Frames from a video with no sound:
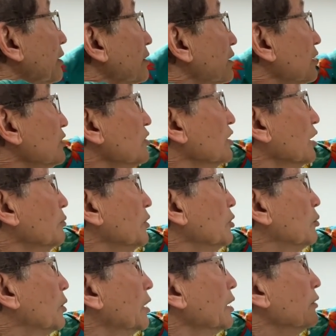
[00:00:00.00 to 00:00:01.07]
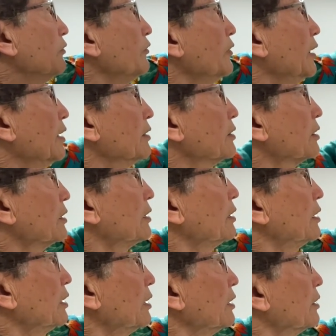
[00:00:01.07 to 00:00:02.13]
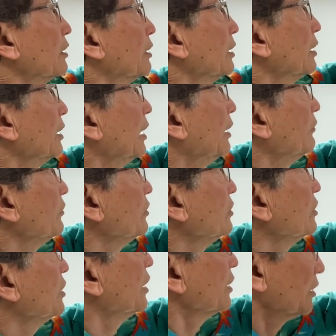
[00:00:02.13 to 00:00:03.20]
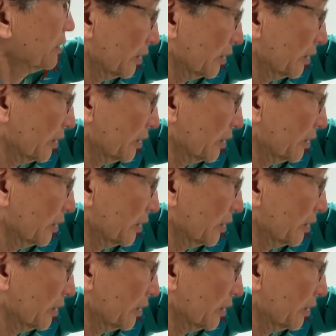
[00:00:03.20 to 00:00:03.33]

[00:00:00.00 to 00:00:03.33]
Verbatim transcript: These can be wired flat. Now I haven't taken